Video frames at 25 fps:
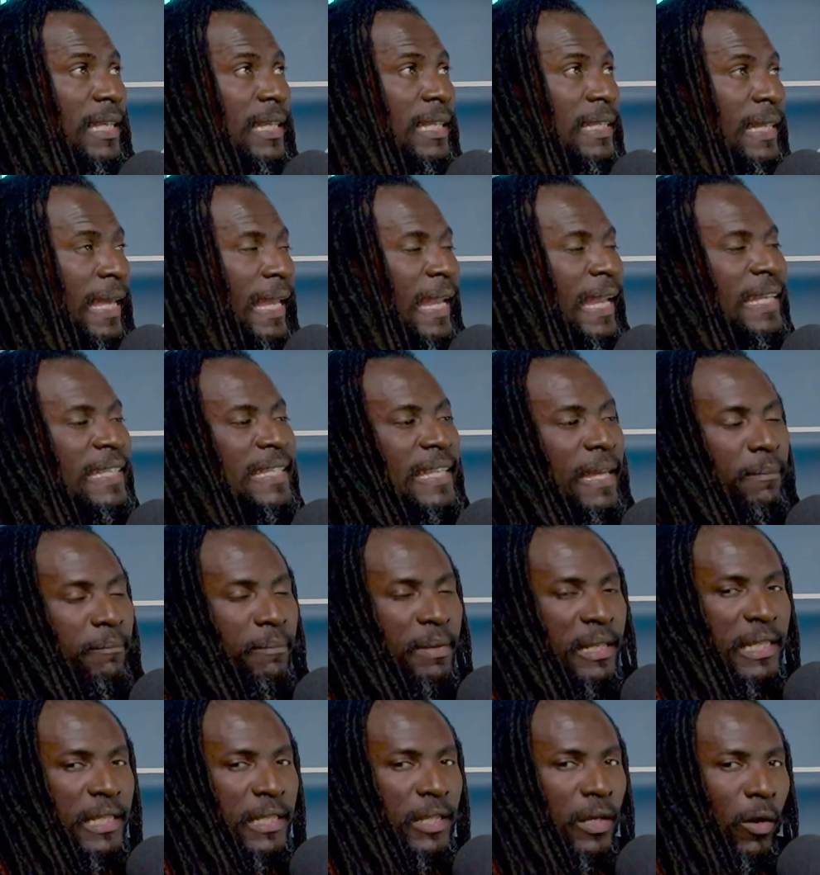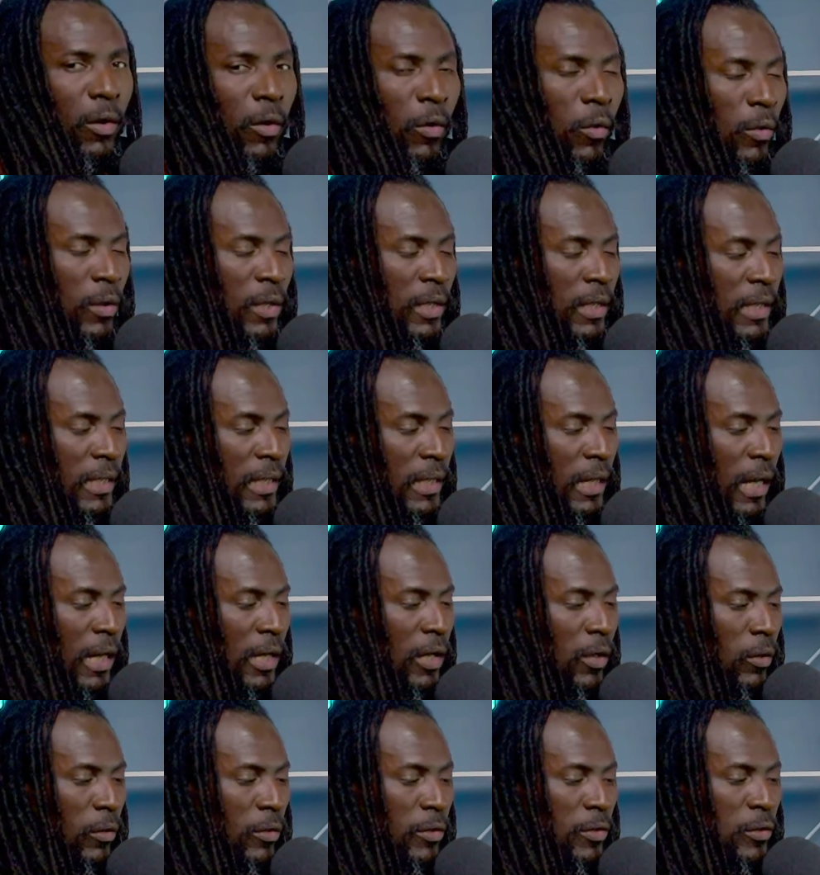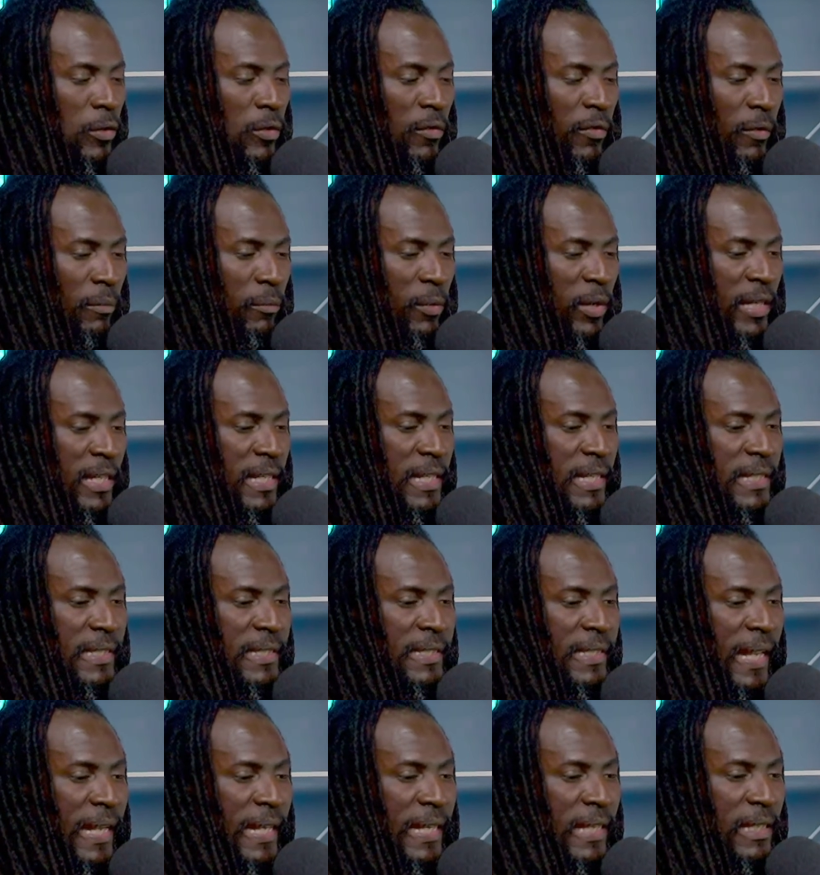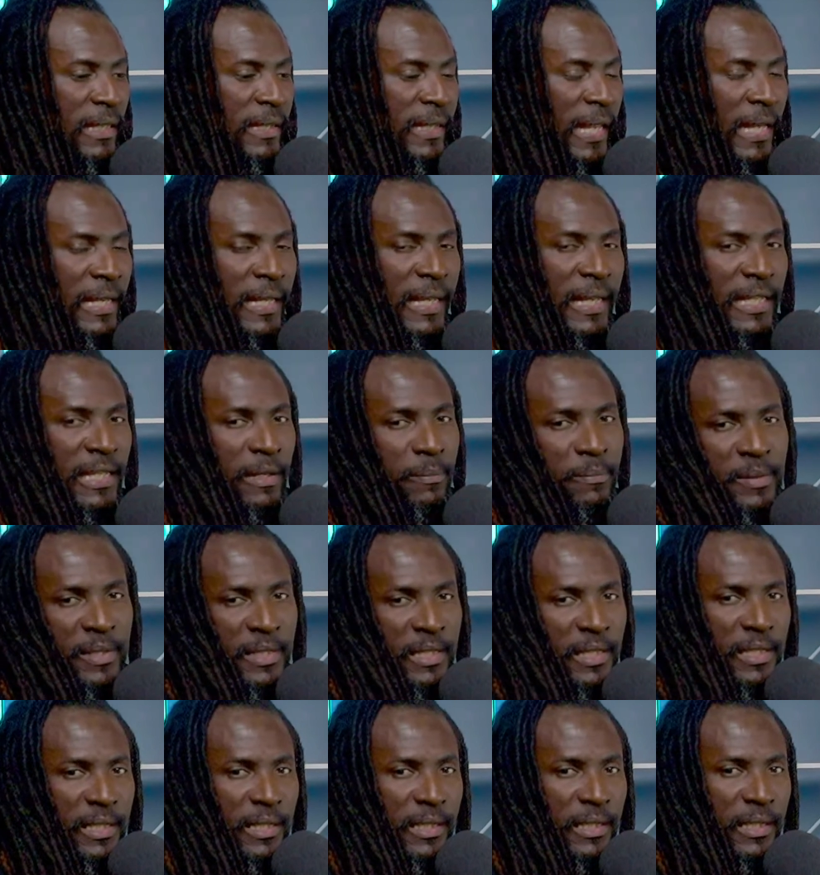the A10 Mini only allow you to bring in 1080p.